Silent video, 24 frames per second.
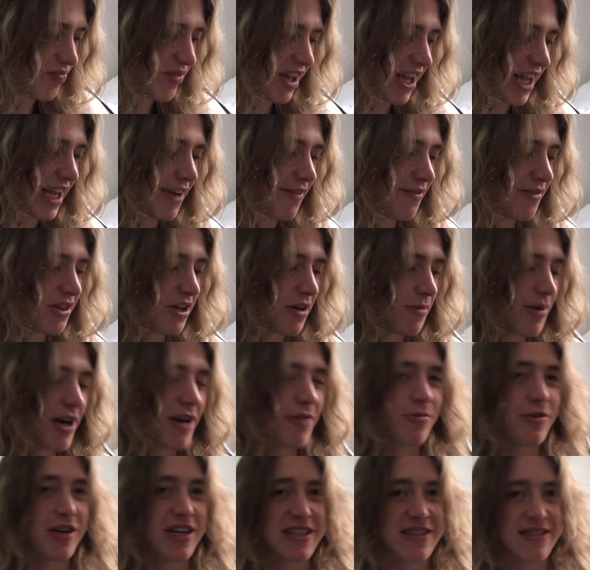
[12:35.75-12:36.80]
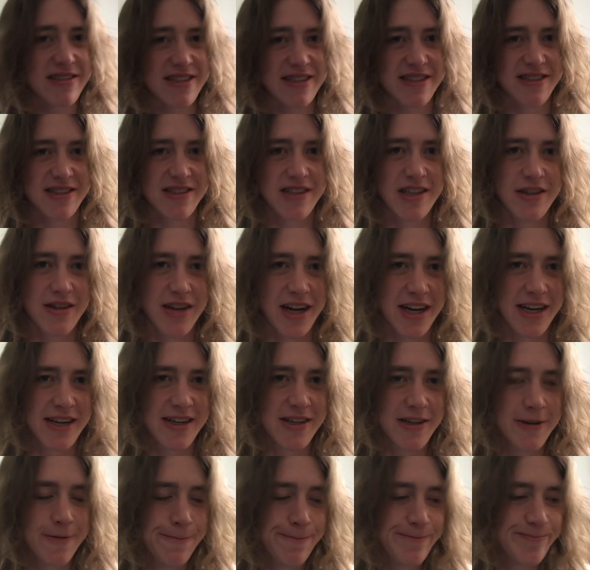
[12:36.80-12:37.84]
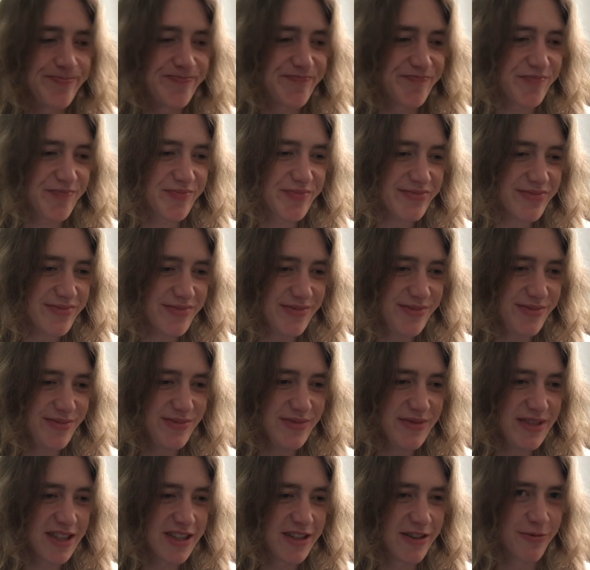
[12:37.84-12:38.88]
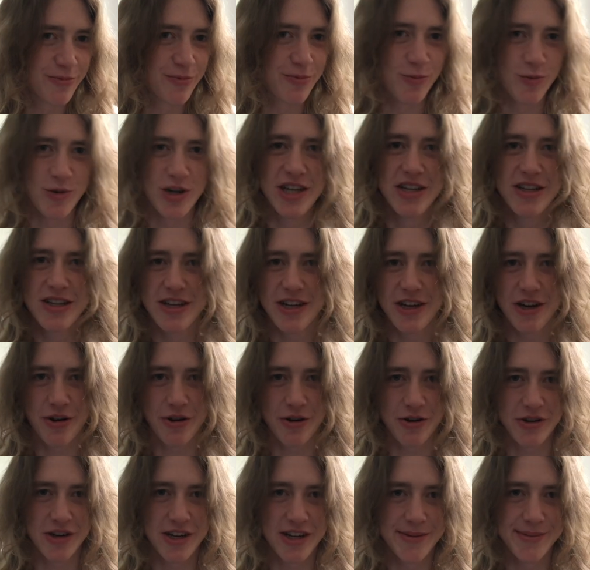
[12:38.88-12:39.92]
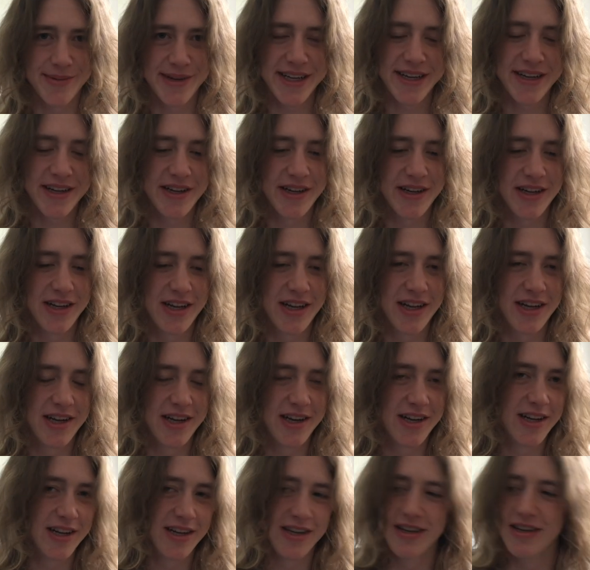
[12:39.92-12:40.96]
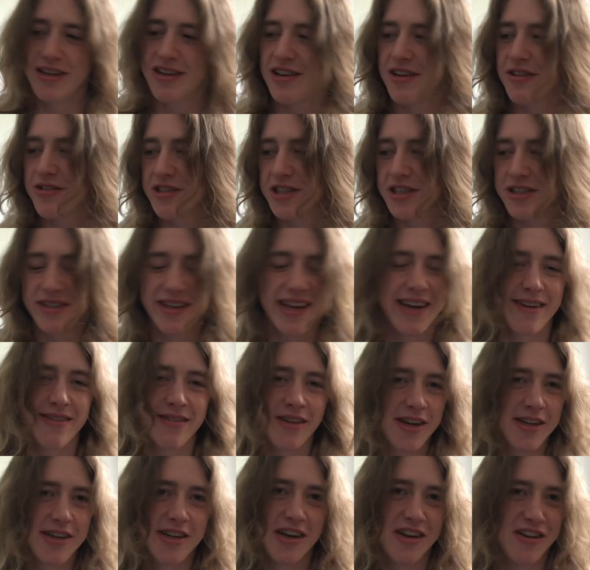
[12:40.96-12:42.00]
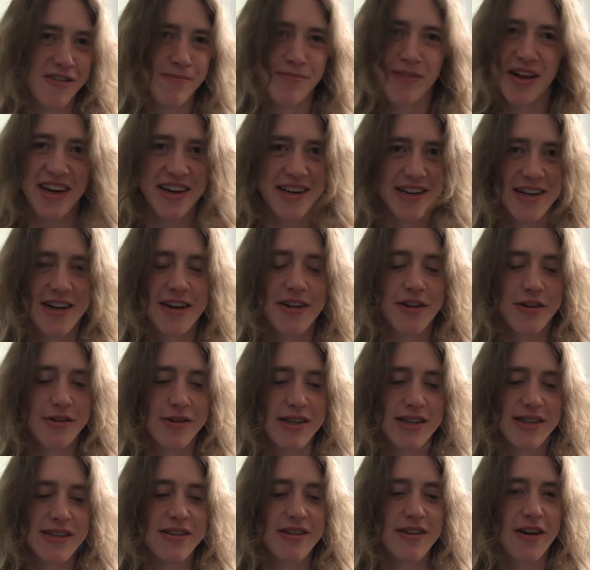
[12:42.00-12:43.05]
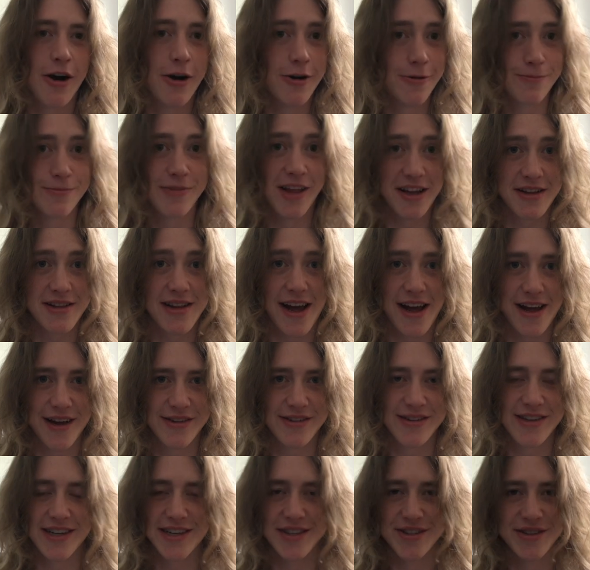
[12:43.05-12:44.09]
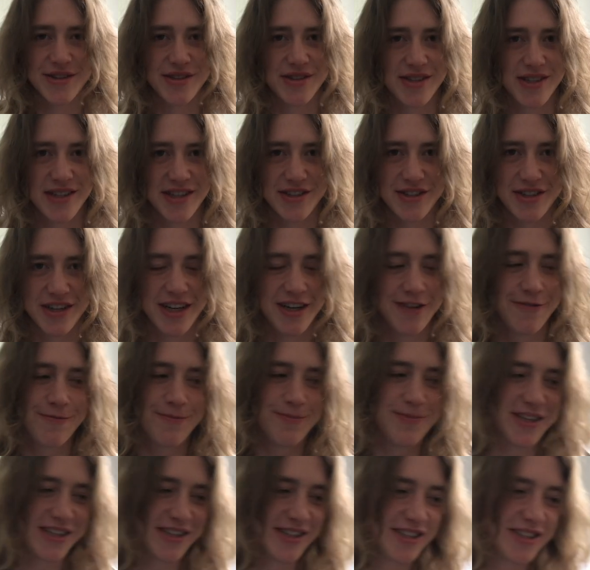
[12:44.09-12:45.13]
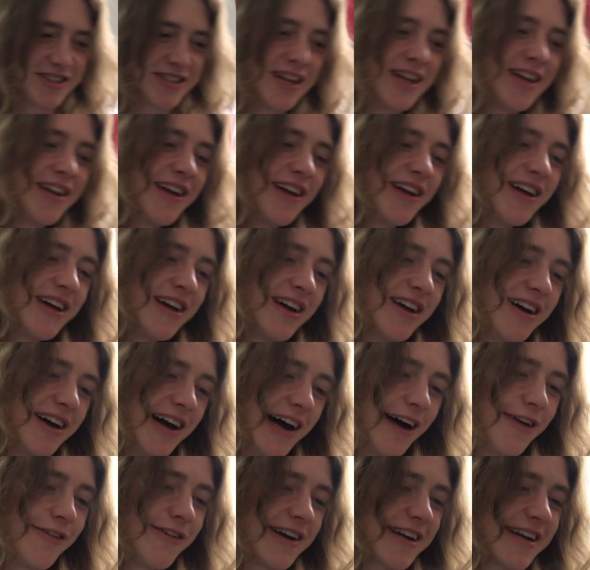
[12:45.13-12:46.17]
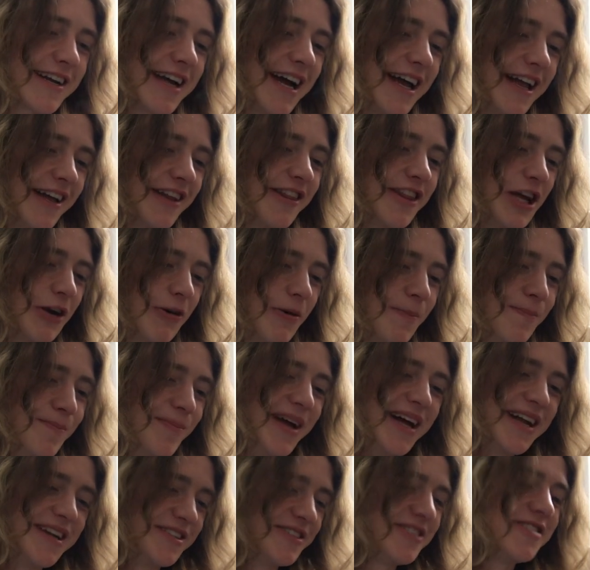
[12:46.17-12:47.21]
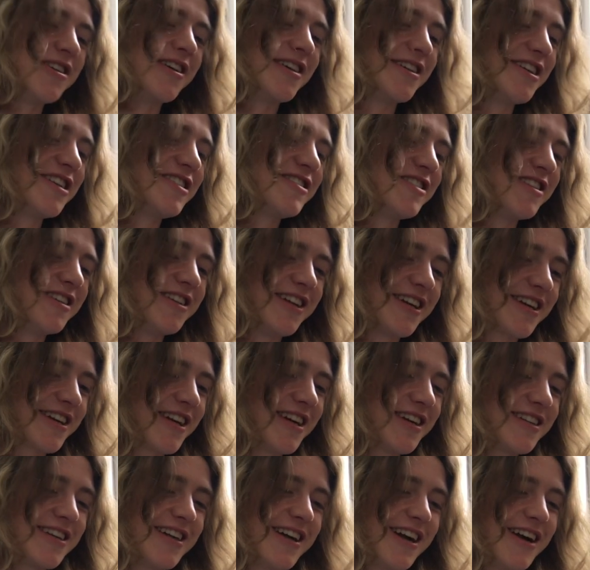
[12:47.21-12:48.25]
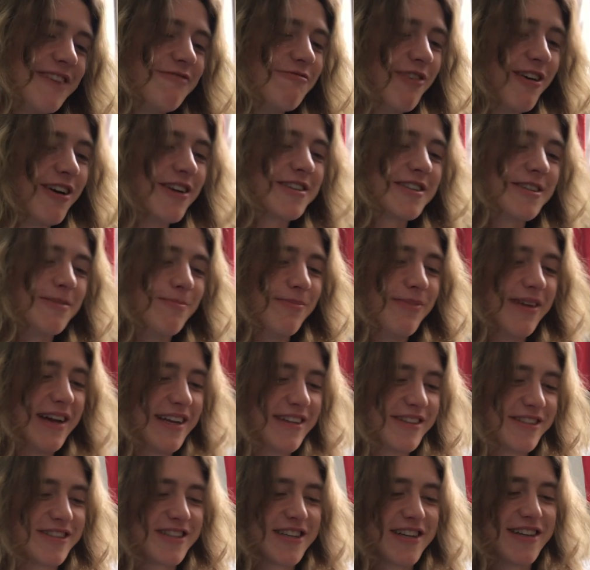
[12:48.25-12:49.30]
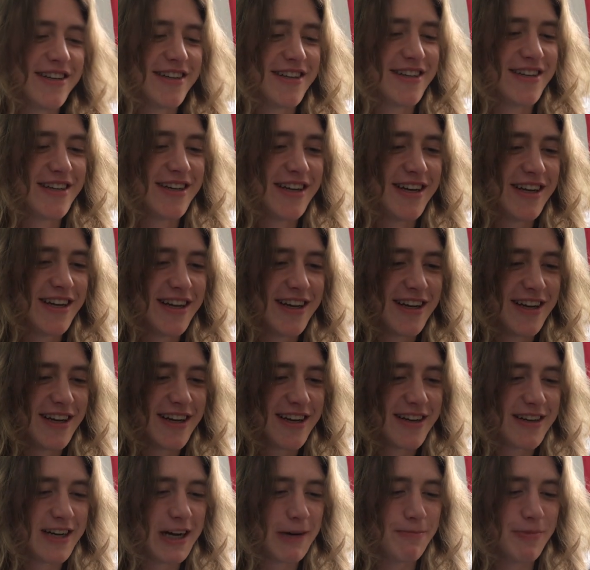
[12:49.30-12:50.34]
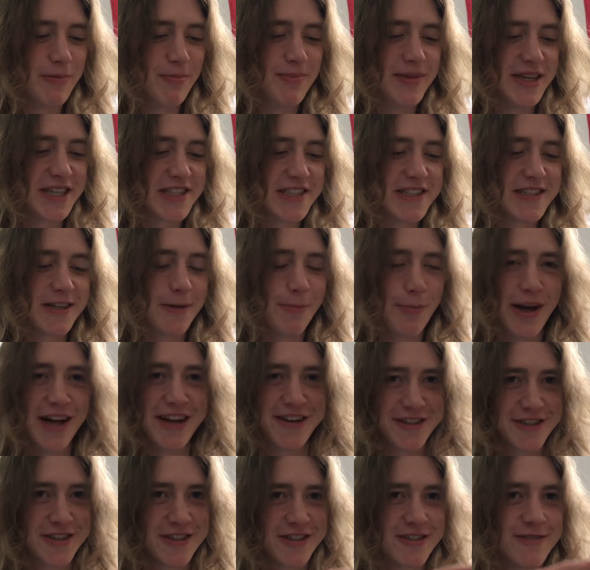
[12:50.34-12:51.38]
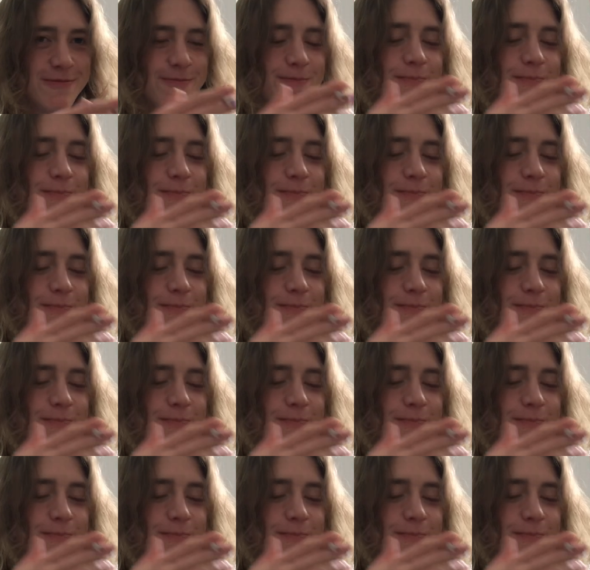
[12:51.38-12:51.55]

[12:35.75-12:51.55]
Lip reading: Even though my wrist is still, like, really hurting me, I'll just take, like, a painkiller and hope that that is enough. Because I want to get in there and bench, honestly. Like, I want to bench. I've been missing the bench.